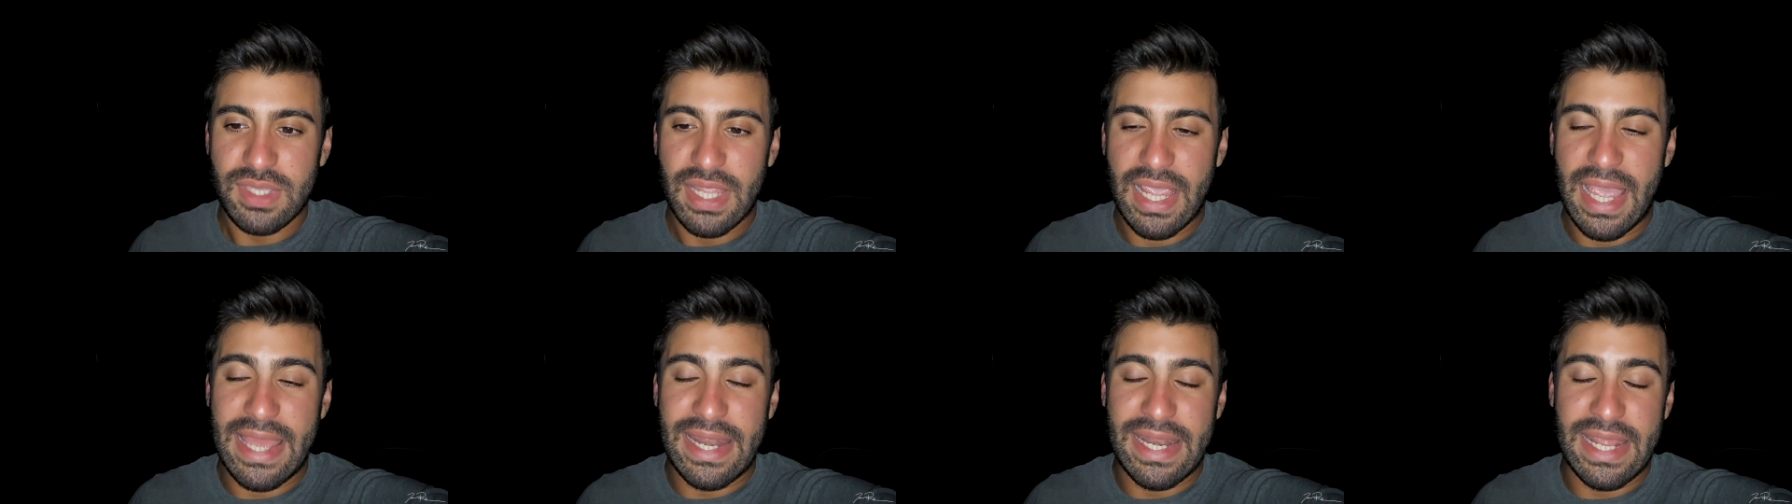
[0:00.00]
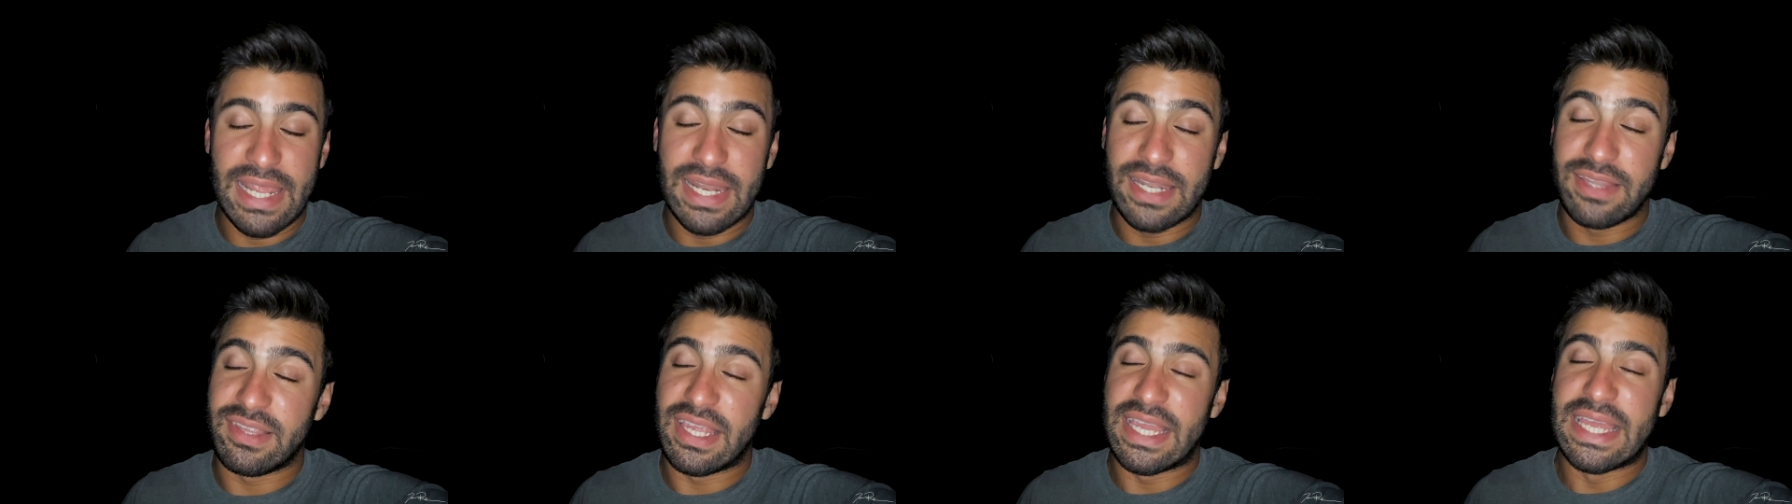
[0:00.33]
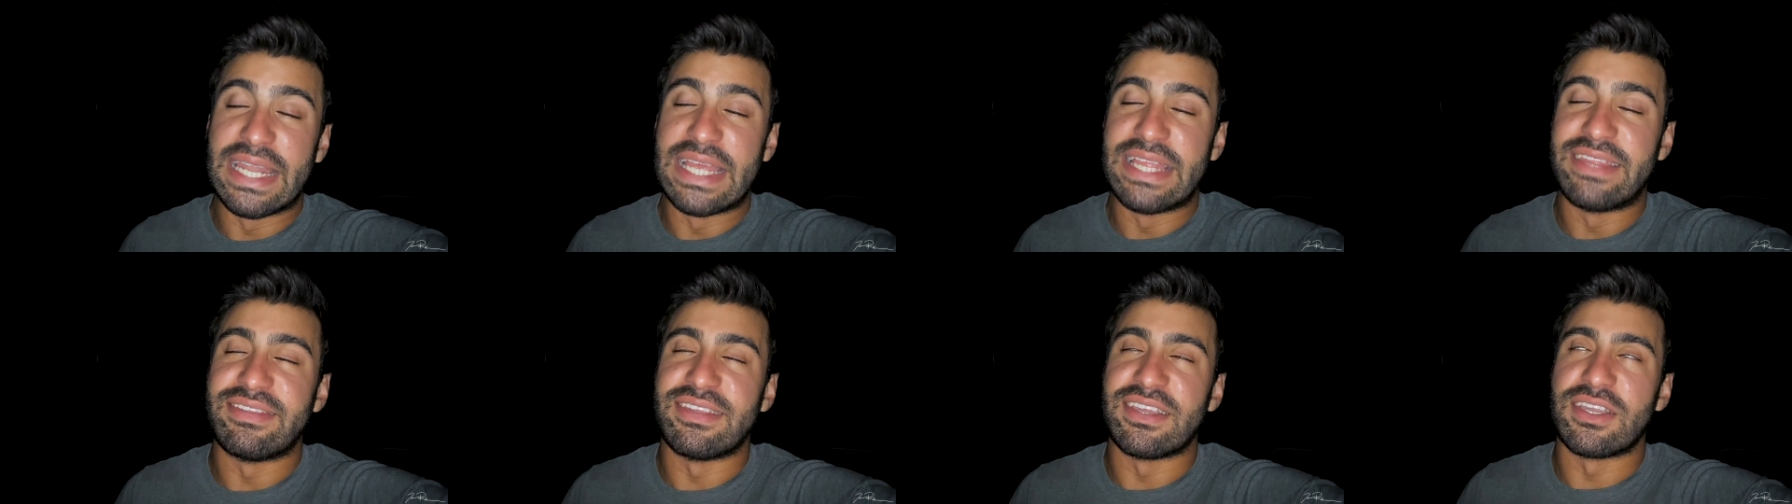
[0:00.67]
and and,
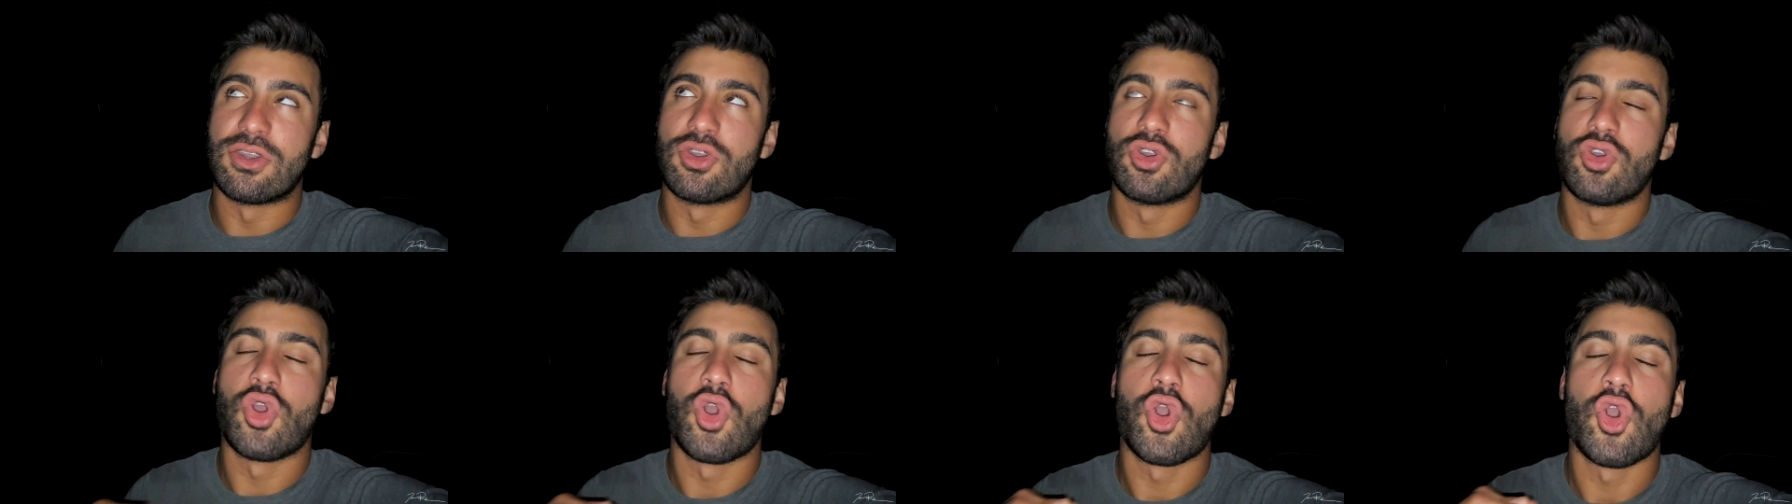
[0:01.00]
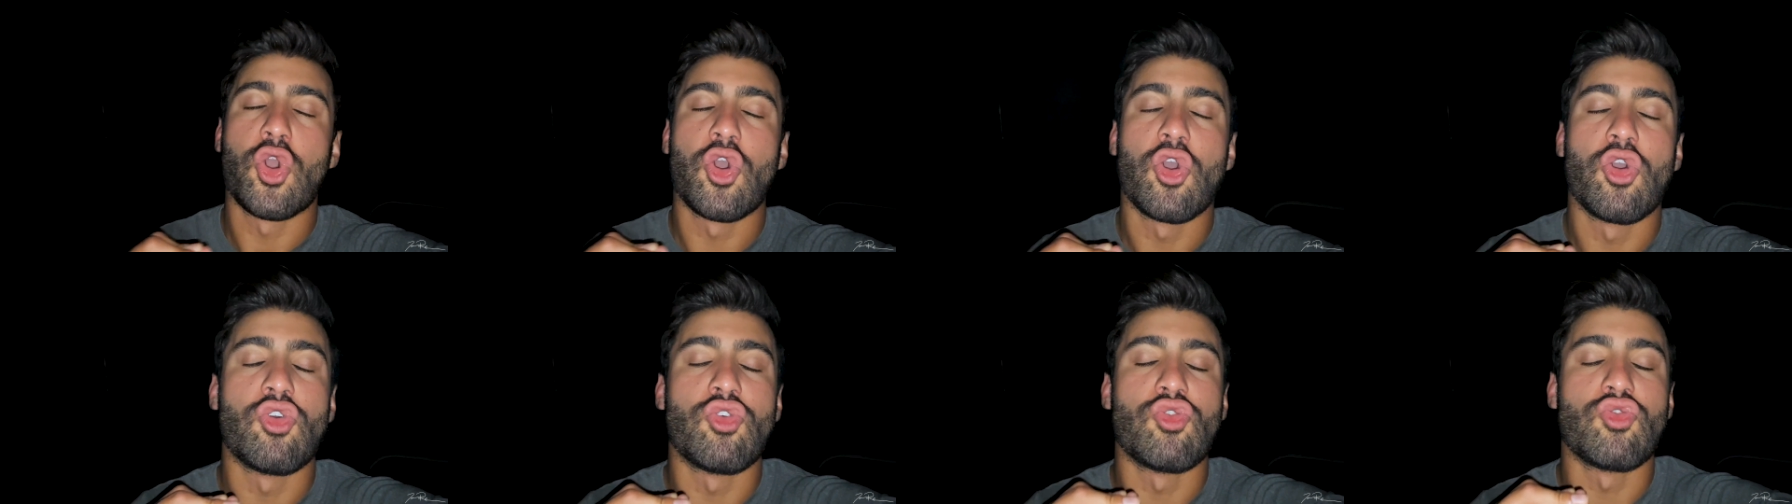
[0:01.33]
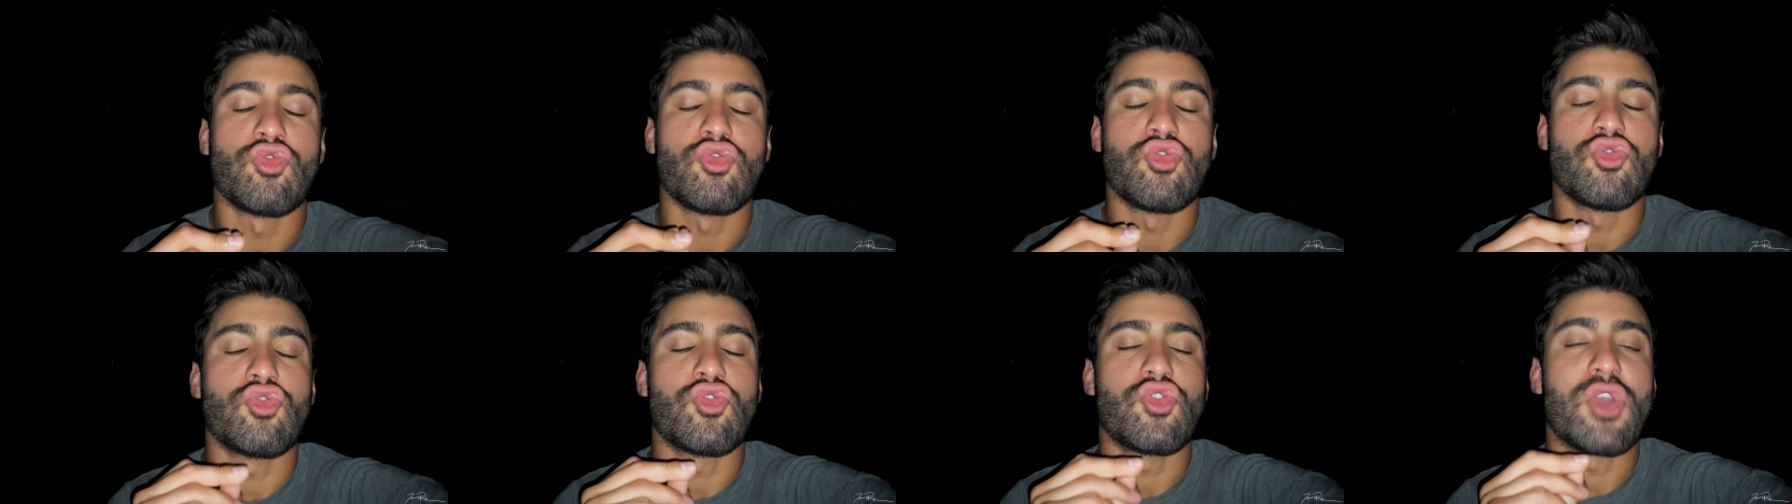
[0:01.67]
and it's
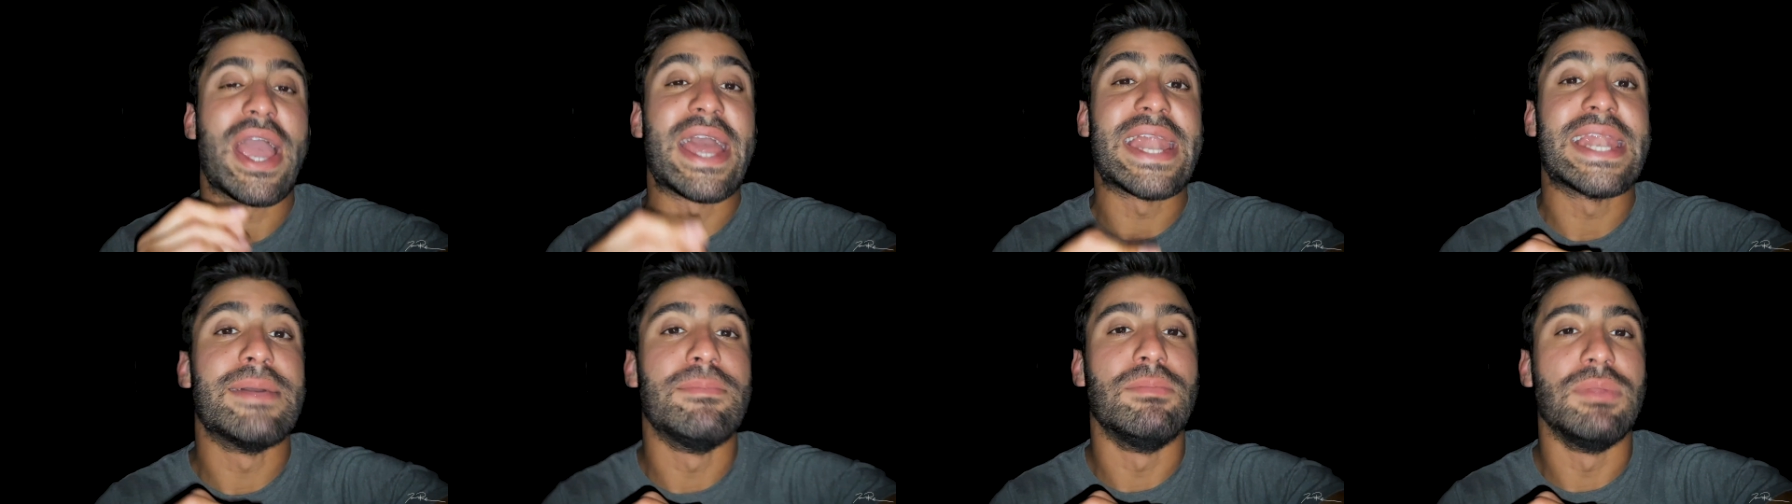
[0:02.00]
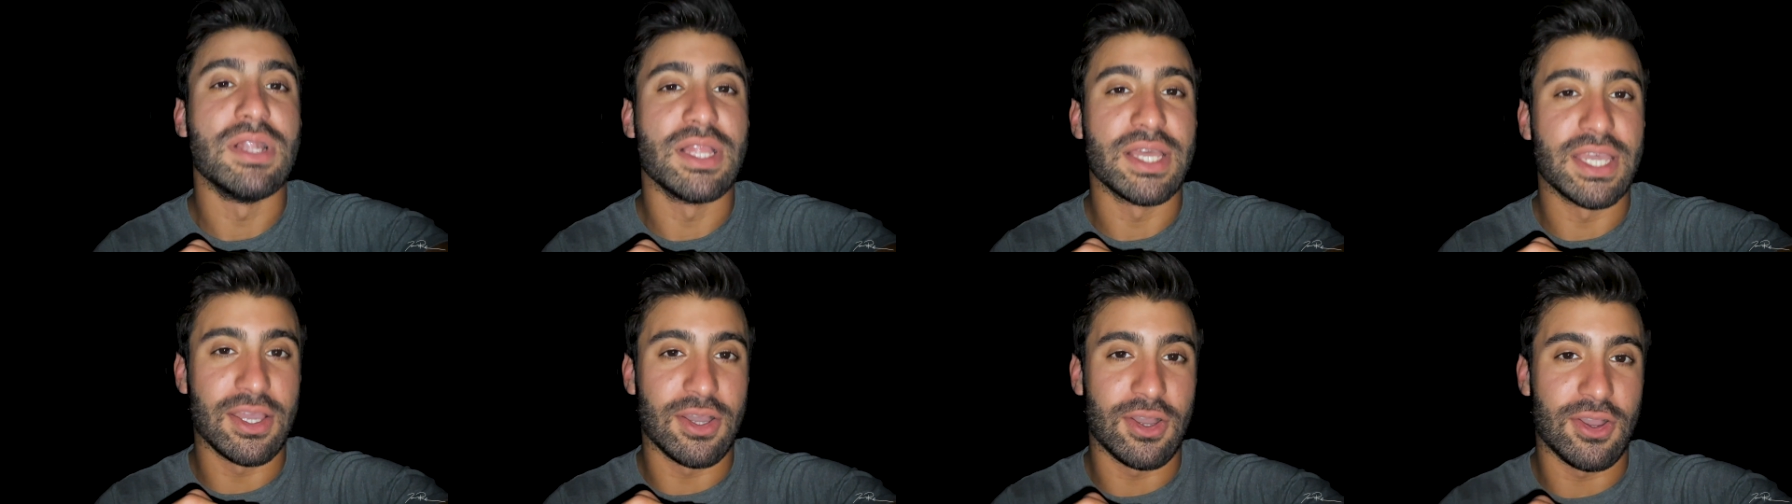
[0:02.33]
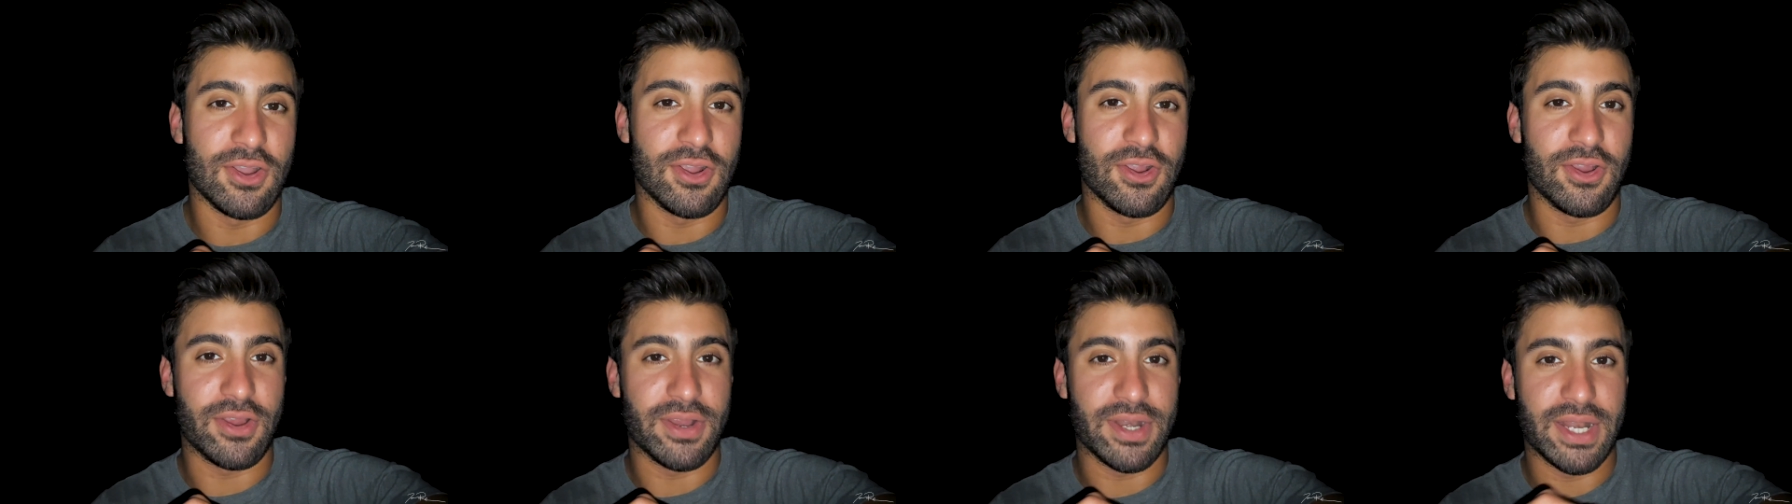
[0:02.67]
incredibly
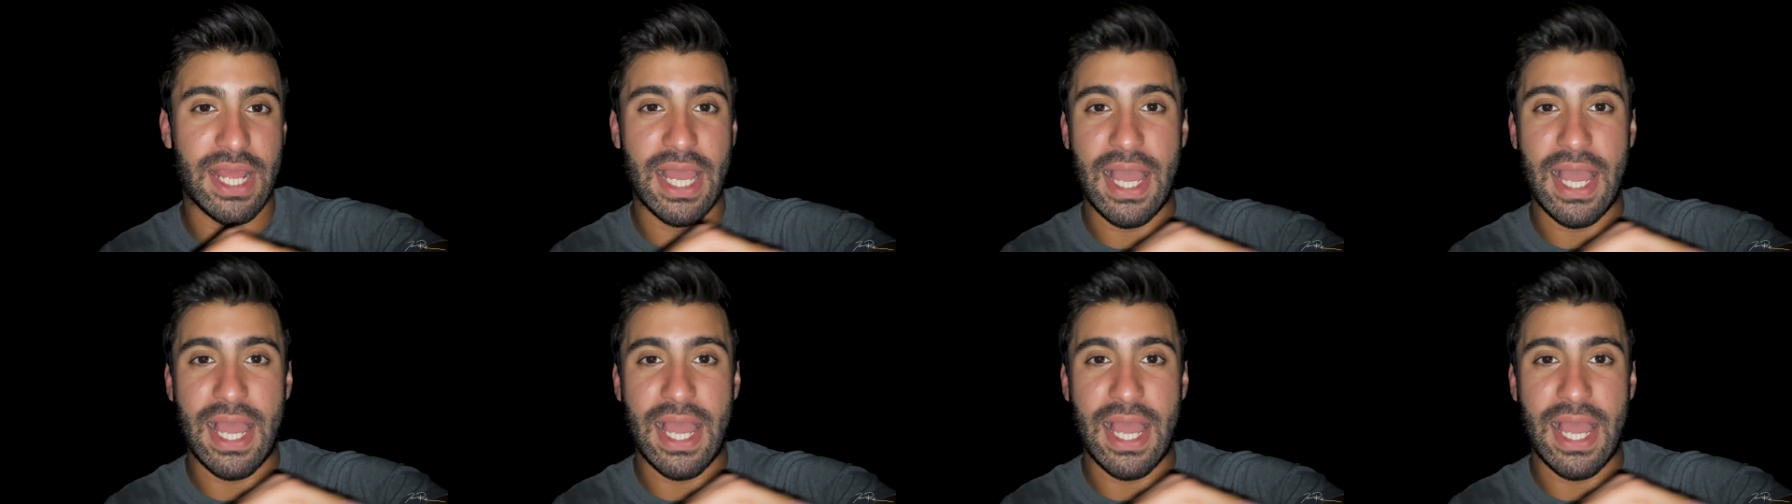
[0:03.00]
hard.